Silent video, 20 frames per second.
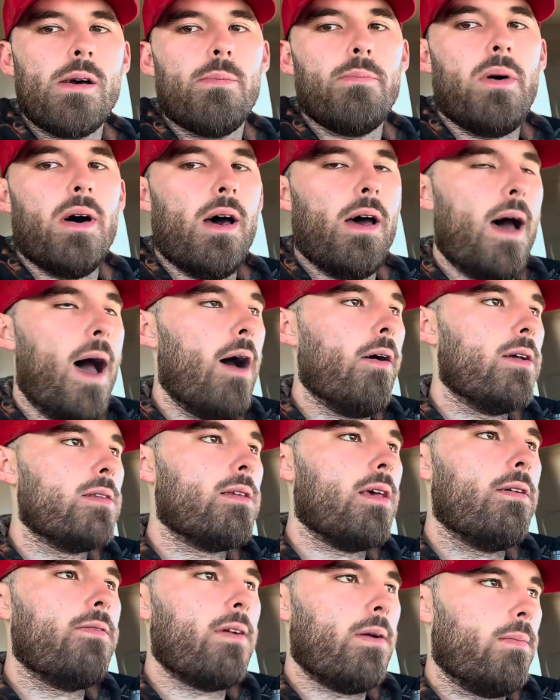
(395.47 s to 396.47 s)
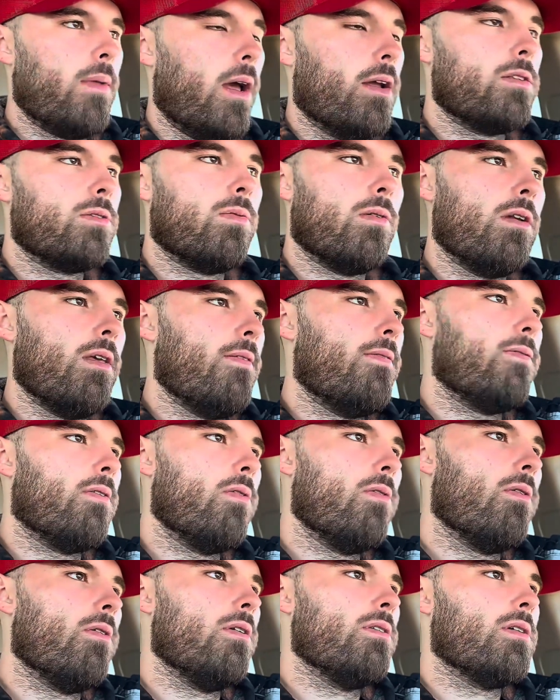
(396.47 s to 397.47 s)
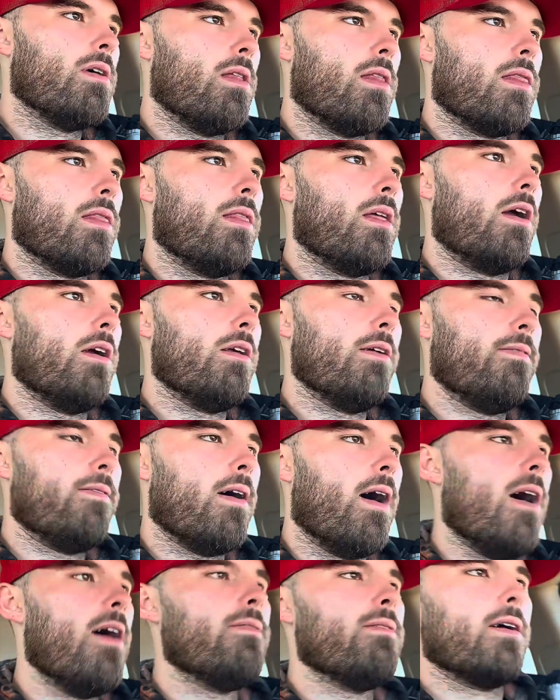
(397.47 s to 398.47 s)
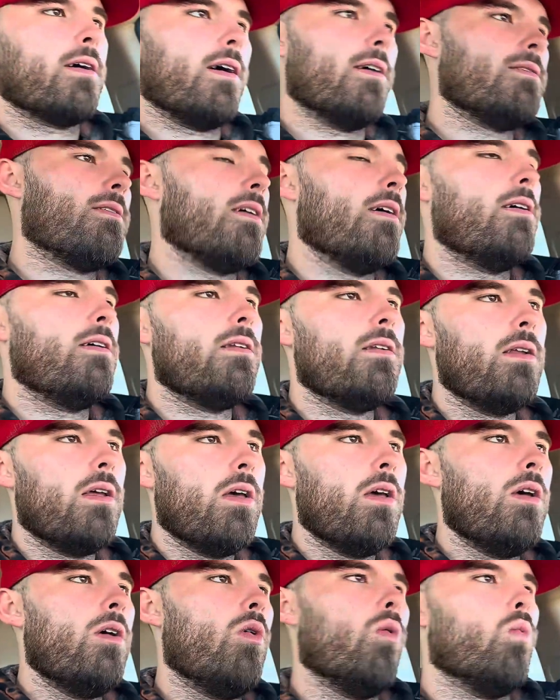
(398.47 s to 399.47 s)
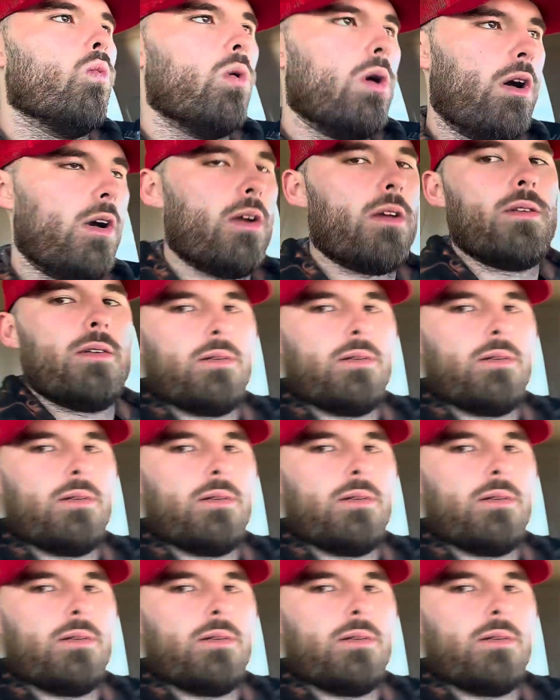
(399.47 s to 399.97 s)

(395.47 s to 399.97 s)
But I would say from like 24 to 35, like I said, work.